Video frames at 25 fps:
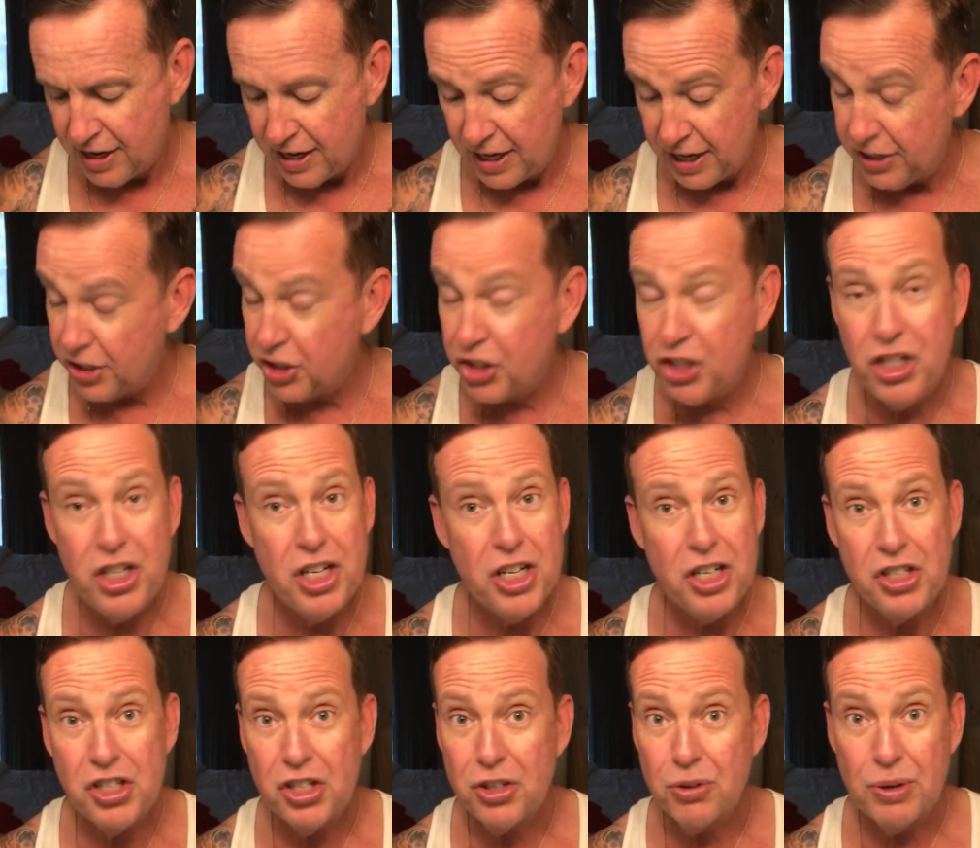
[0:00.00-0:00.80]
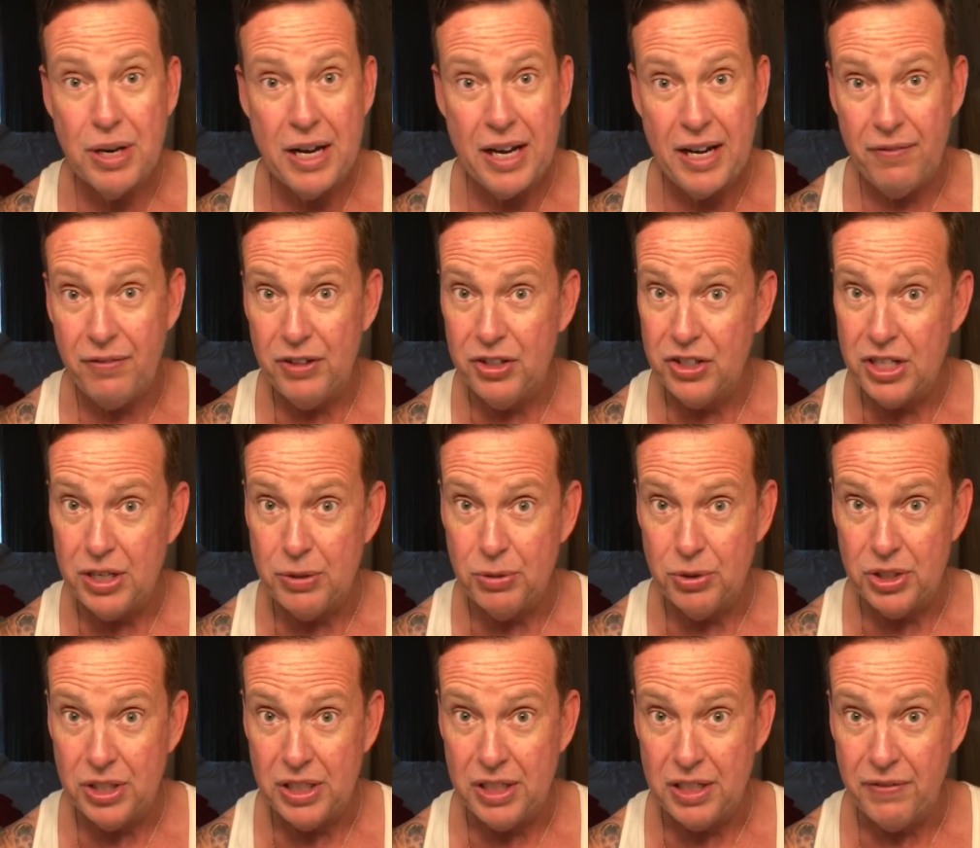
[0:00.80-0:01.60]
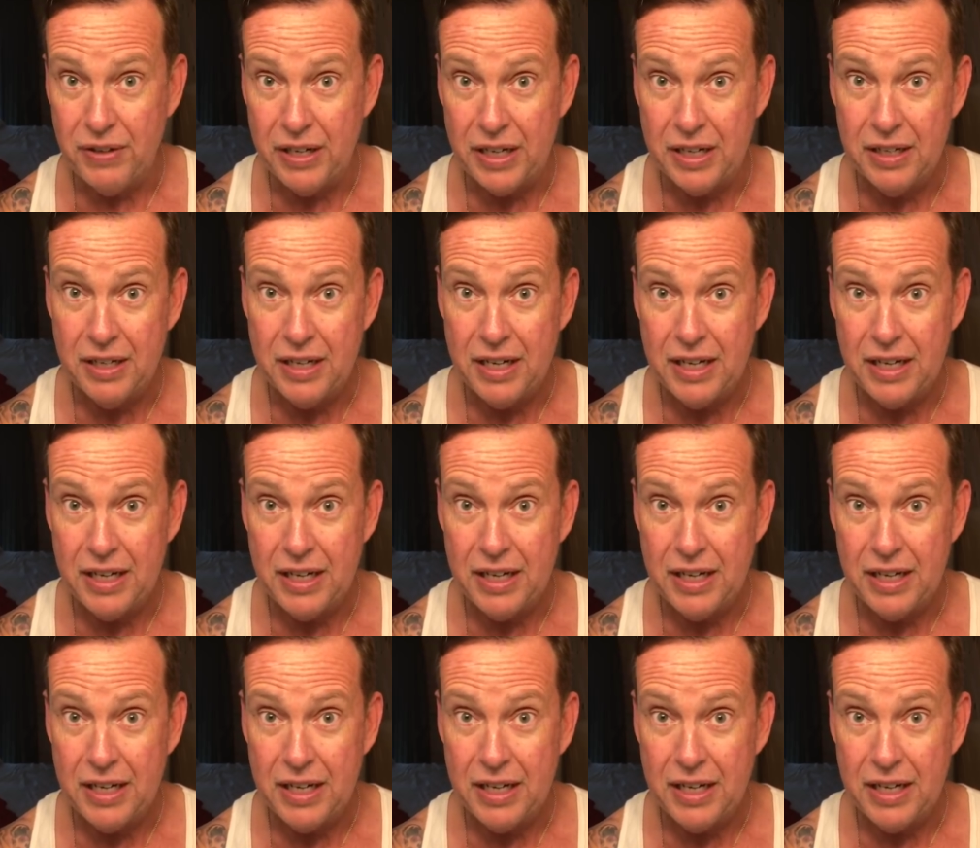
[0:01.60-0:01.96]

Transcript: it just arrived as I was leaving.